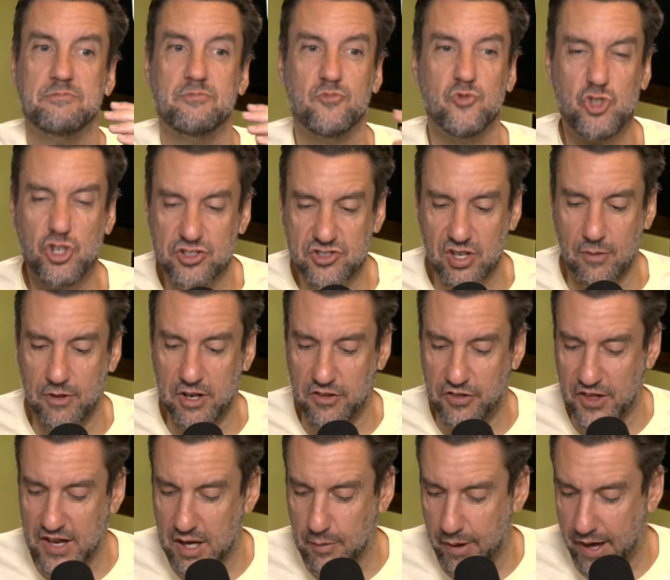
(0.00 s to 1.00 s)
Just something to
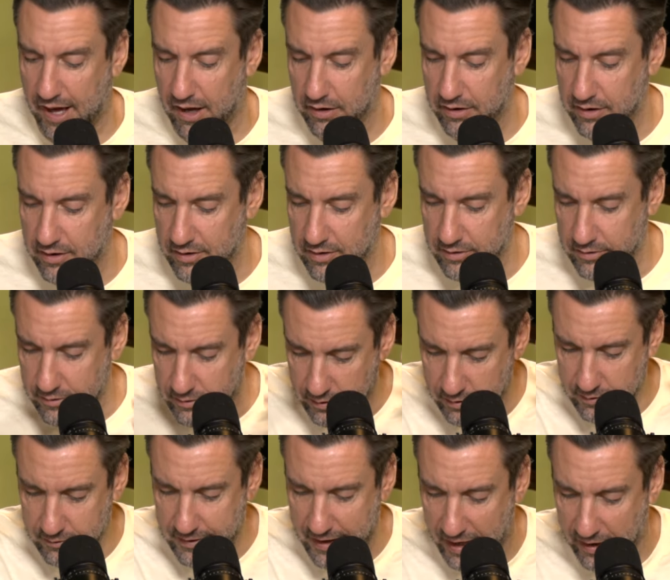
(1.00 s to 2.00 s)
think about,
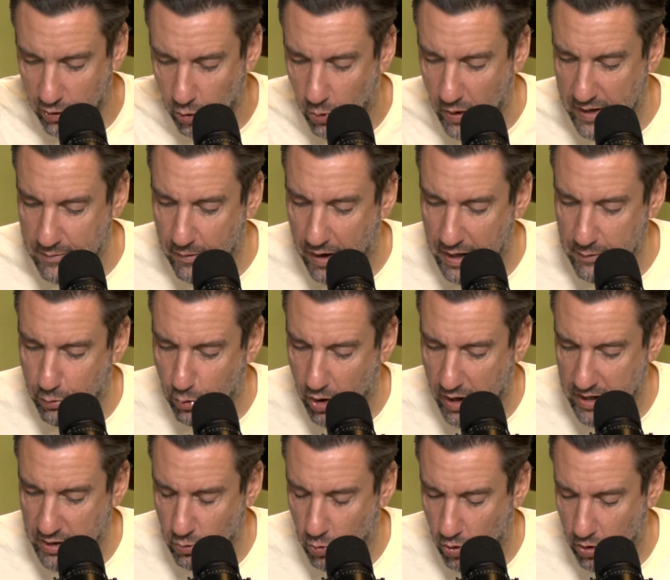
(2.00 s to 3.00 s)
kind of the way my
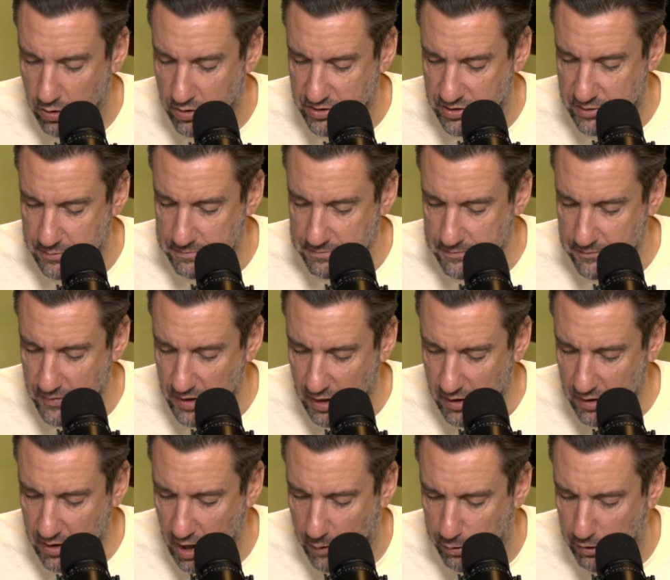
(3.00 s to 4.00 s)
brain works.
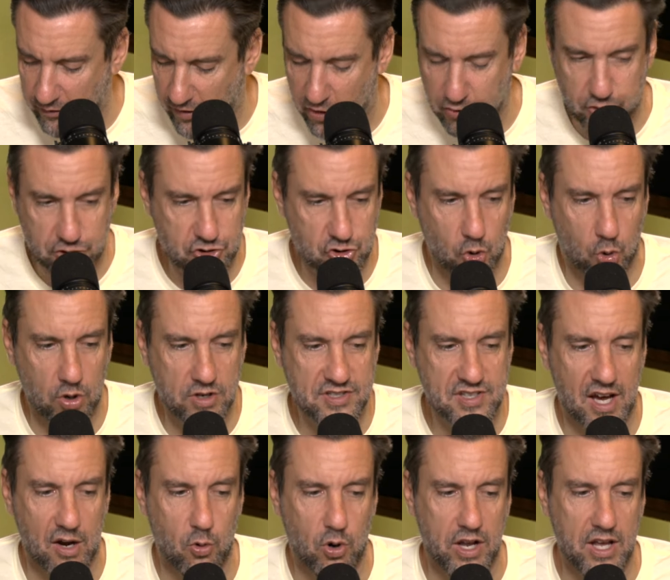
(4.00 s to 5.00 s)
A couple of other stories
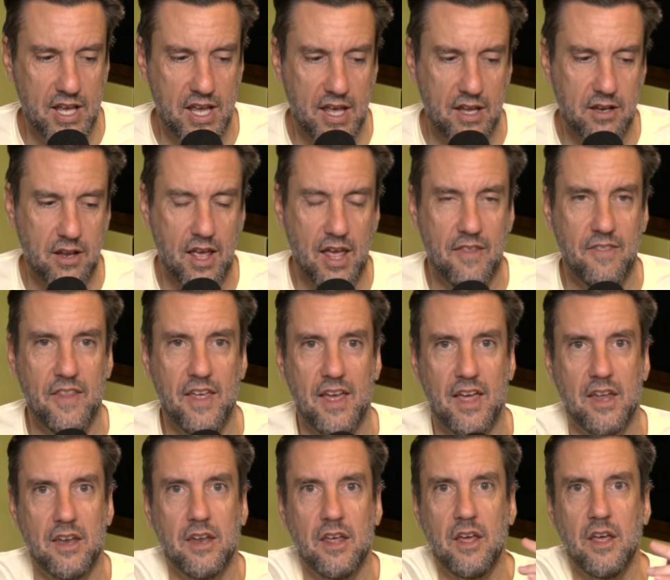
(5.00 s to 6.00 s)
I want to hit, and
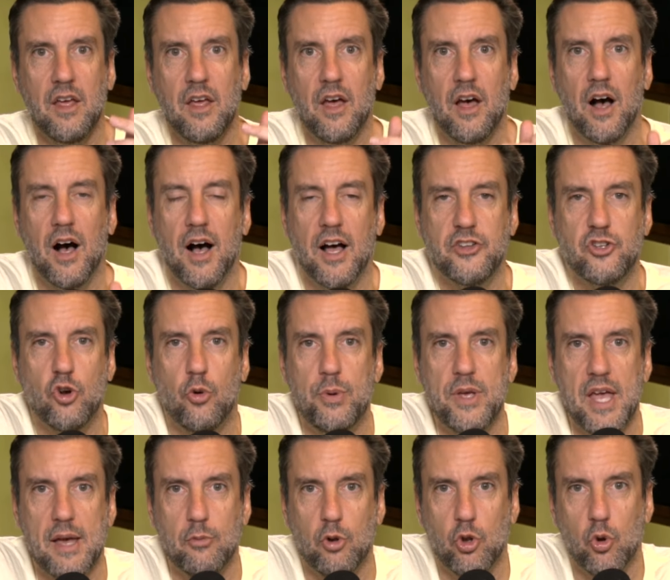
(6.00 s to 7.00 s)
then you'll
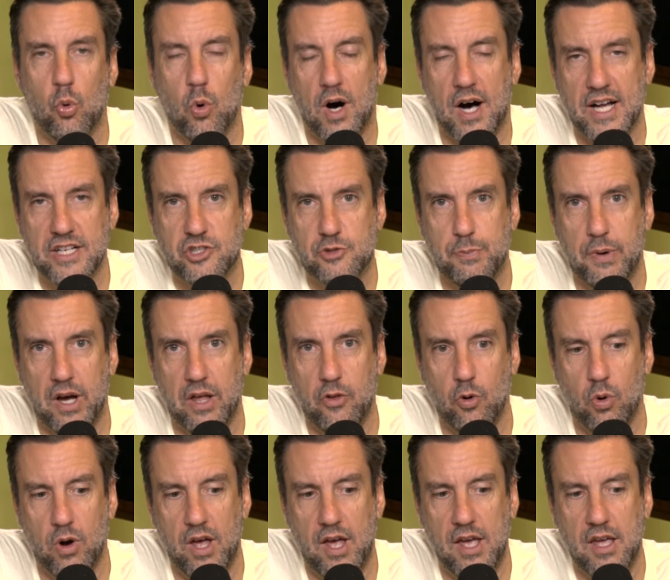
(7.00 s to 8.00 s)
be able to watch, by the
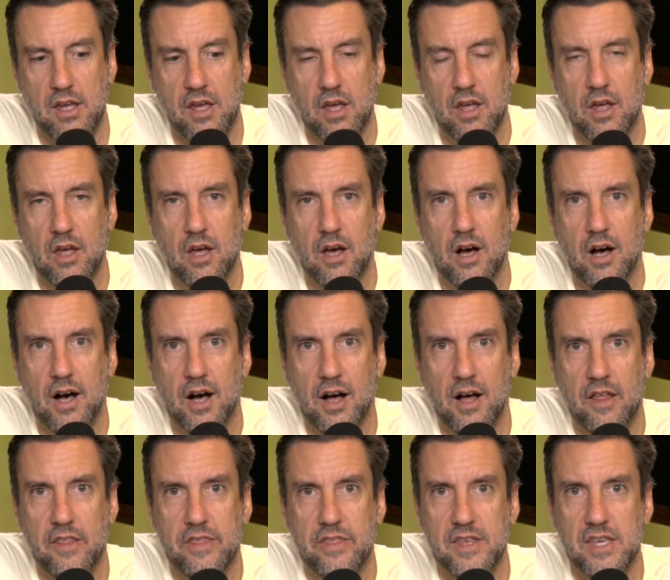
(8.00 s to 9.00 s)
way,
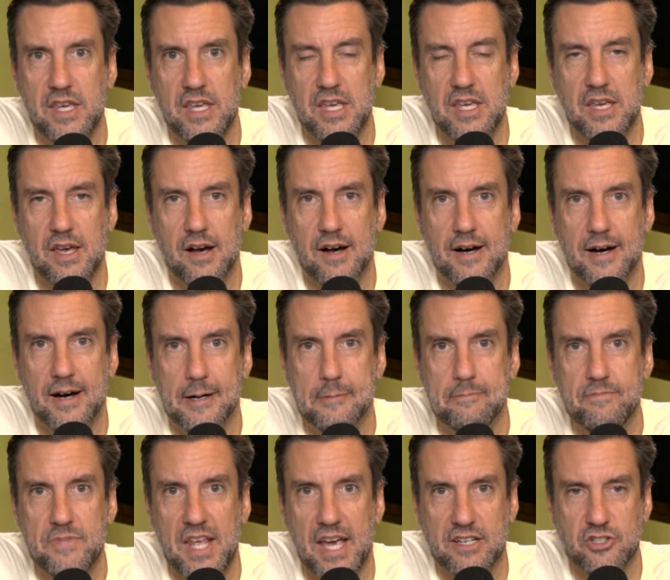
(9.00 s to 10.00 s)
the
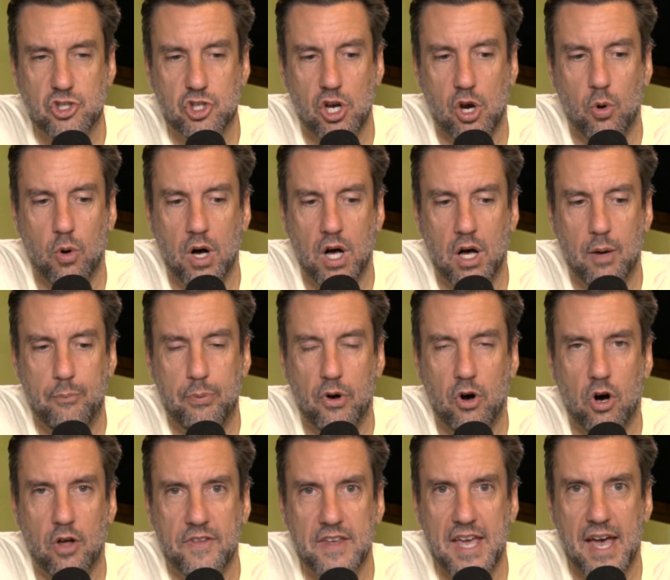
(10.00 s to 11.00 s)
next show up
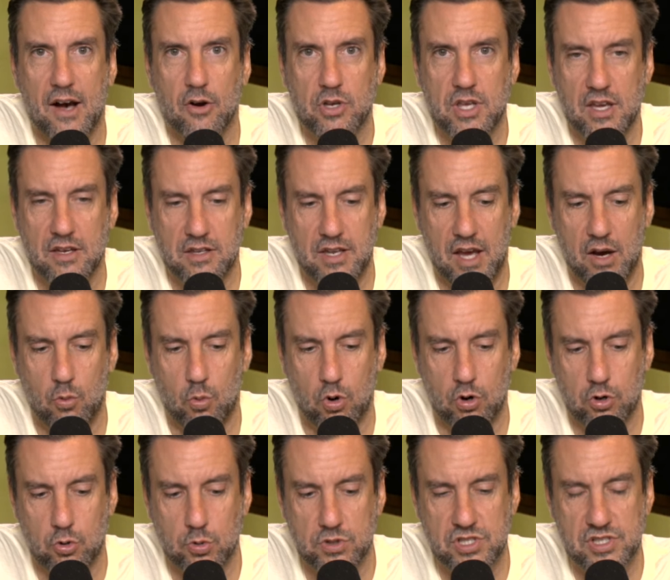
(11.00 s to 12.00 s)
on the OutKick
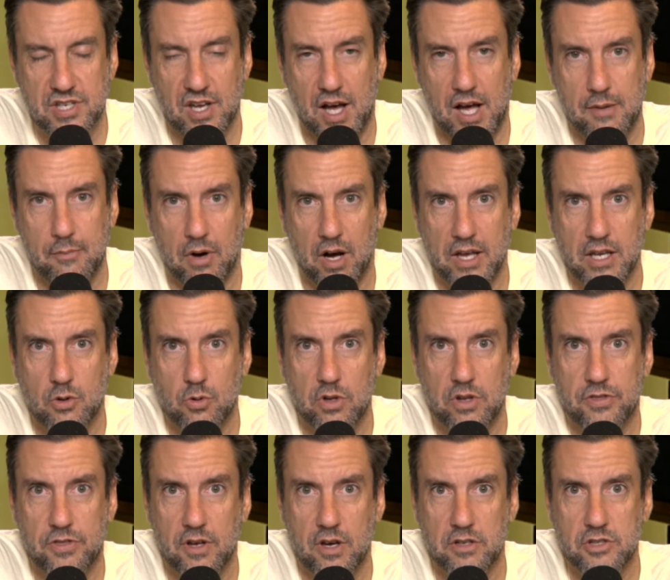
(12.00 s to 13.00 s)
Network, which is Hot Mic
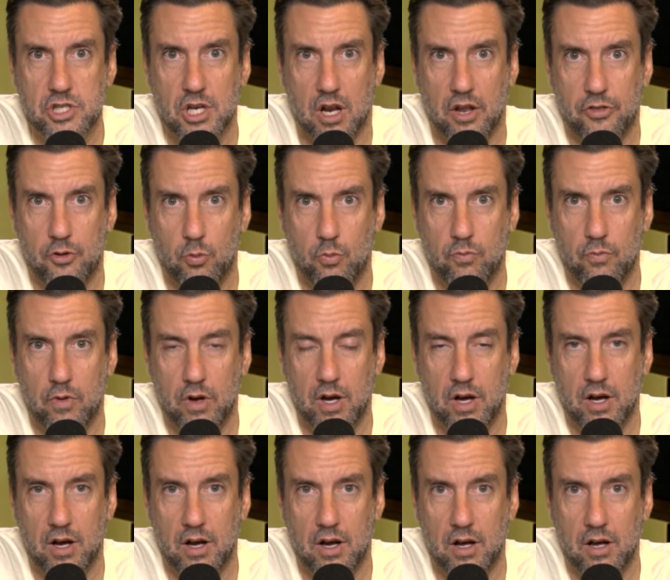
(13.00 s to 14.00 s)
with Jonathan
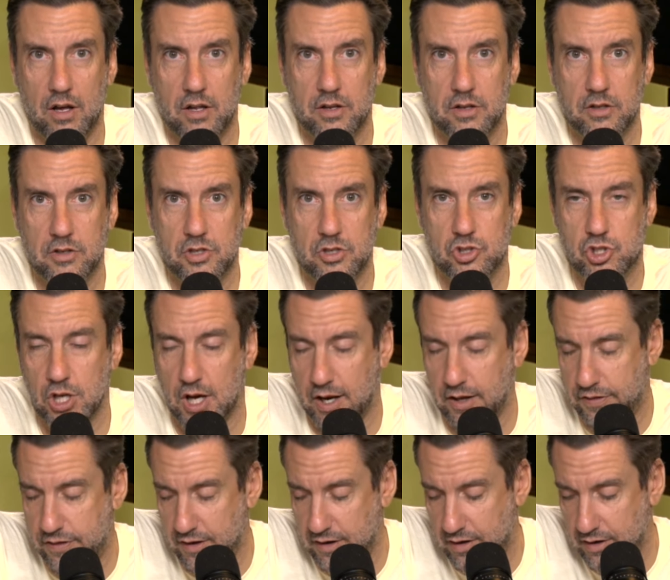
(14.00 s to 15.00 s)

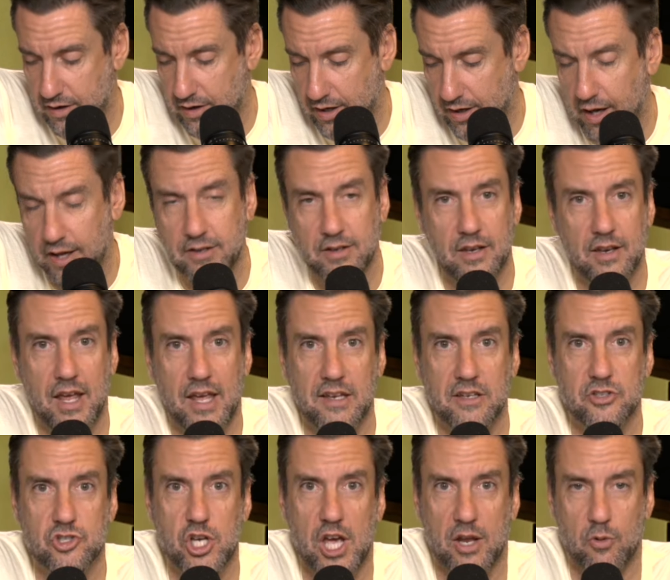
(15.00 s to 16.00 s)
Hutton
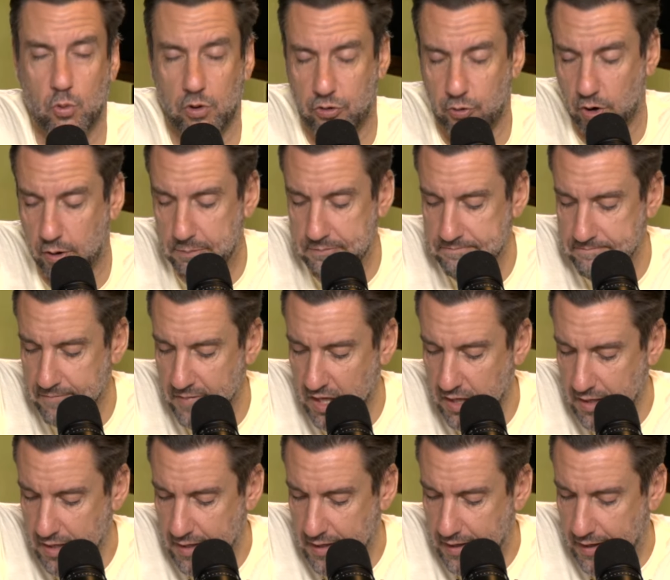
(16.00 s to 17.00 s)
and Chad Withrow.
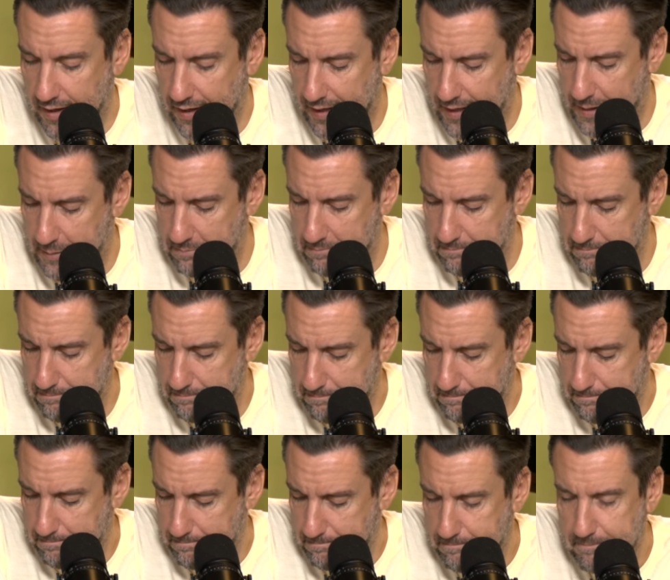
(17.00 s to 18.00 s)

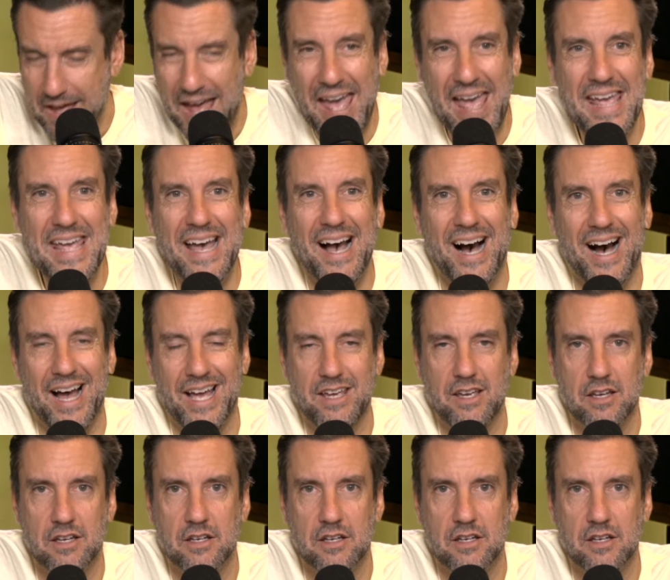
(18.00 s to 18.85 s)
AI.